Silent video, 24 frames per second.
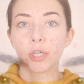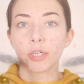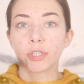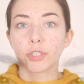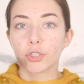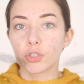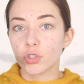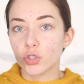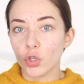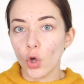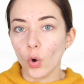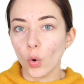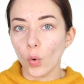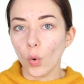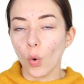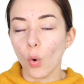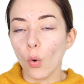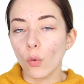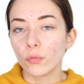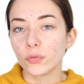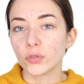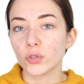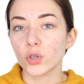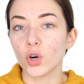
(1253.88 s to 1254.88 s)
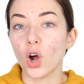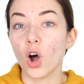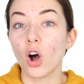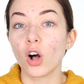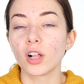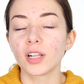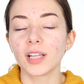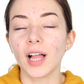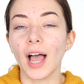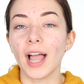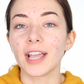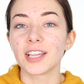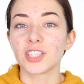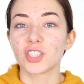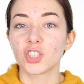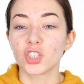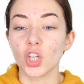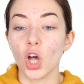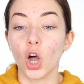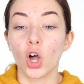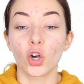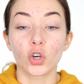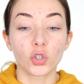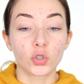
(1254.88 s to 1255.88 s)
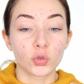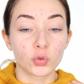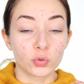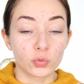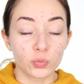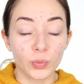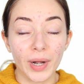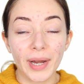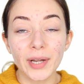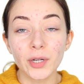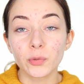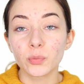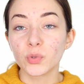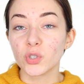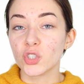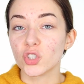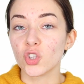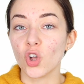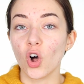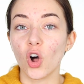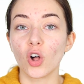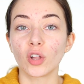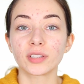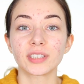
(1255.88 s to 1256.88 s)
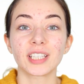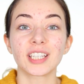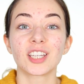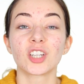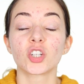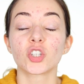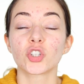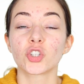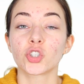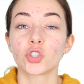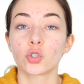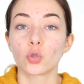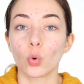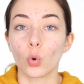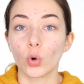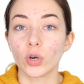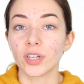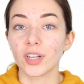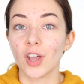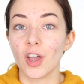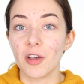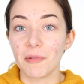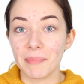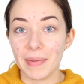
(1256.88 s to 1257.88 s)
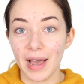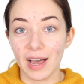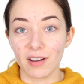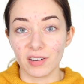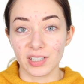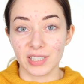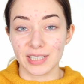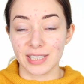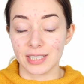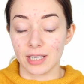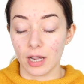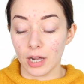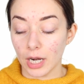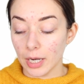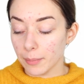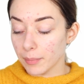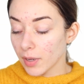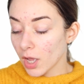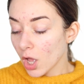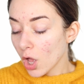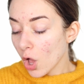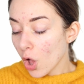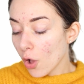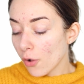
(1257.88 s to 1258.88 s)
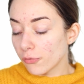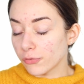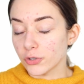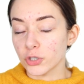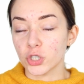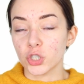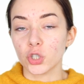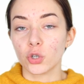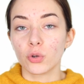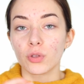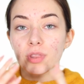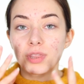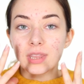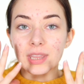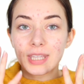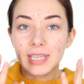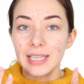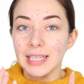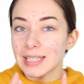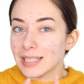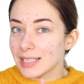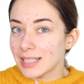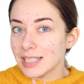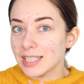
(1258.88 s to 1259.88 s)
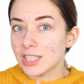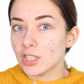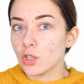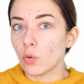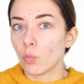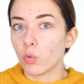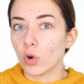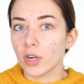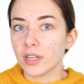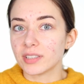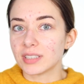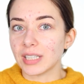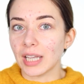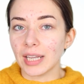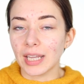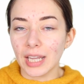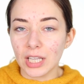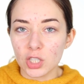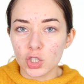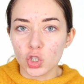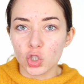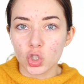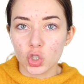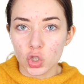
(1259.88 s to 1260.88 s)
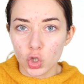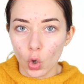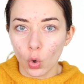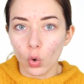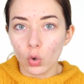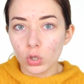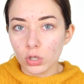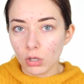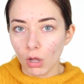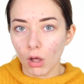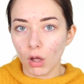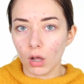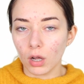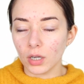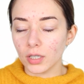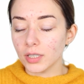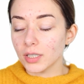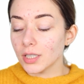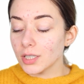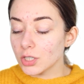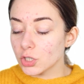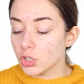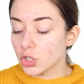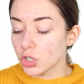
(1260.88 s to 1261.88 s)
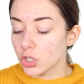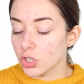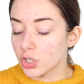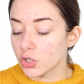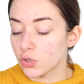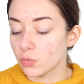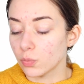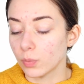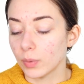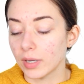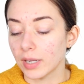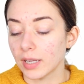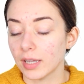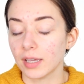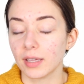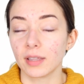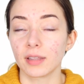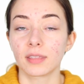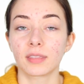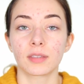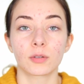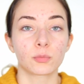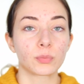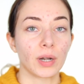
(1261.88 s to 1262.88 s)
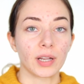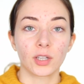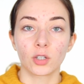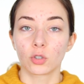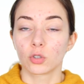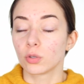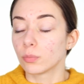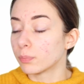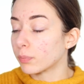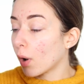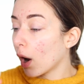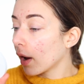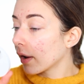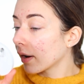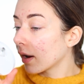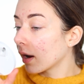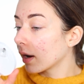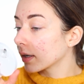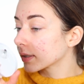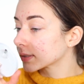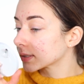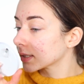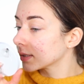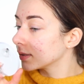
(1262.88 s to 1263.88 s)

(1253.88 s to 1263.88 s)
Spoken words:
So overall, I saw great result in a short amount of time. For sure, these would have taken so long just with regular products